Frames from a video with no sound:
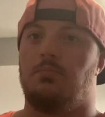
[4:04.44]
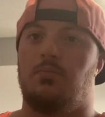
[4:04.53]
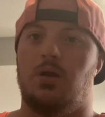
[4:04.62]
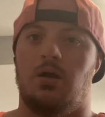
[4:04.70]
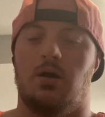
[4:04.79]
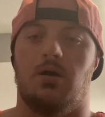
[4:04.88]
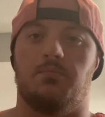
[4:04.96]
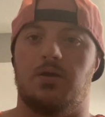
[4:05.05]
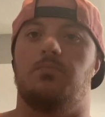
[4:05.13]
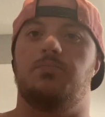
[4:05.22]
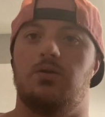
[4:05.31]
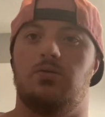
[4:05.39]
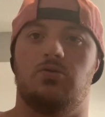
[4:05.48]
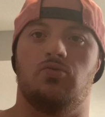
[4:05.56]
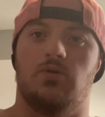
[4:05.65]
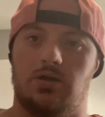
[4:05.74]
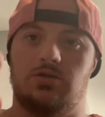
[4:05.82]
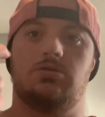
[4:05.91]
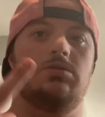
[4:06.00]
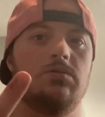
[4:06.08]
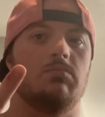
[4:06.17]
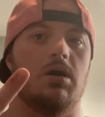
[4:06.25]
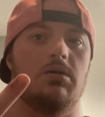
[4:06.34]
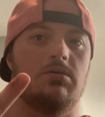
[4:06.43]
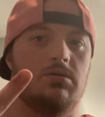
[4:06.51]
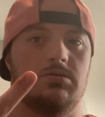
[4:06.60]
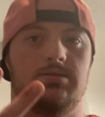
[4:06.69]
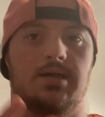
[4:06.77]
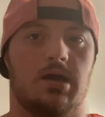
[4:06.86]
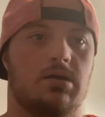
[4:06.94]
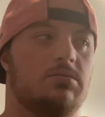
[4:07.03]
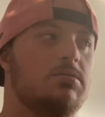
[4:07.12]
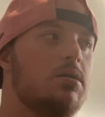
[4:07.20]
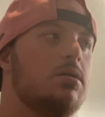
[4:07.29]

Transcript: um, computer to run two monitors on.